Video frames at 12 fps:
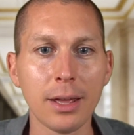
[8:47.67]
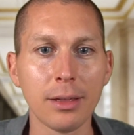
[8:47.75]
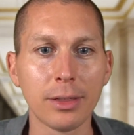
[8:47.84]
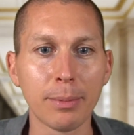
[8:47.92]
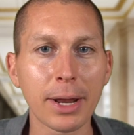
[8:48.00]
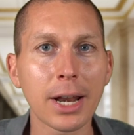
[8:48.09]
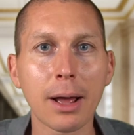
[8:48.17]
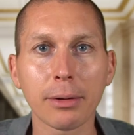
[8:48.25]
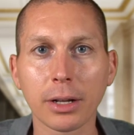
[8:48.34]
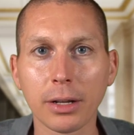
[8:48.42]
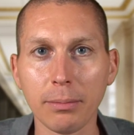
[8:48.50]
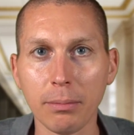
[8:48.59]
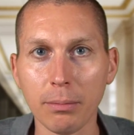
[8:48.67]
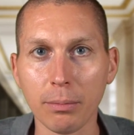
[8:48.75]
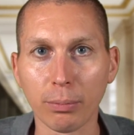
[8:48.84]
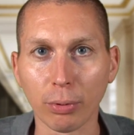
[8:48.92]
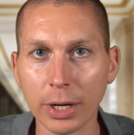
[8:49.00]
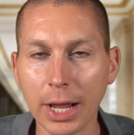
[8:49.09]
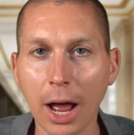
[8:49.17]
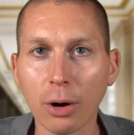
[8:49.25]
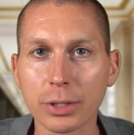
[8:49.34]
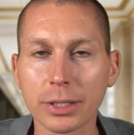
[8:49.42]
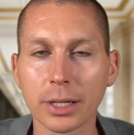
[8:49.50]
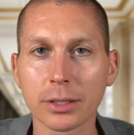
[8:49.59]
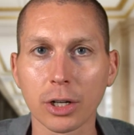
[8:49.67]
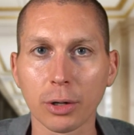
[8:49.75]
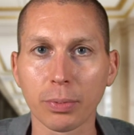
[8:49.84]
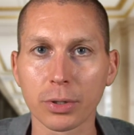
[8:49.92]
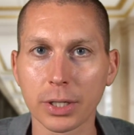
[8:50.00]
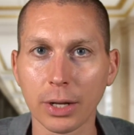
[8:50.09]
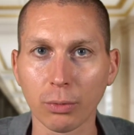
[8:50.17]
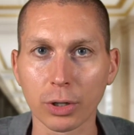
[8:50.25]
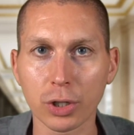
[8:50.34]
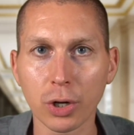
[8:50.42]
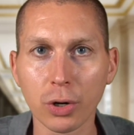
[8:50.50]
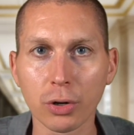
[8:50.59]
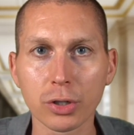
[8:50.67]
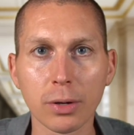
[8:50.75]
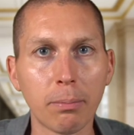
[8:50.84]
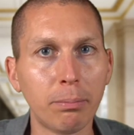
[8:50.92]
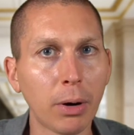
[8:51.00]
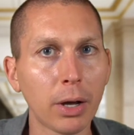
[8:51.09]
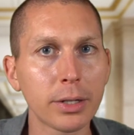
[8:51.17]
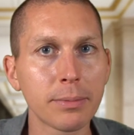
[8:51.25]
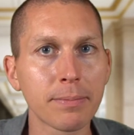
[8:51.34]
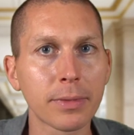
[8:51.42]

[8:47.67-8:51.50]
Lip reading: they may not bring out 600% returns, but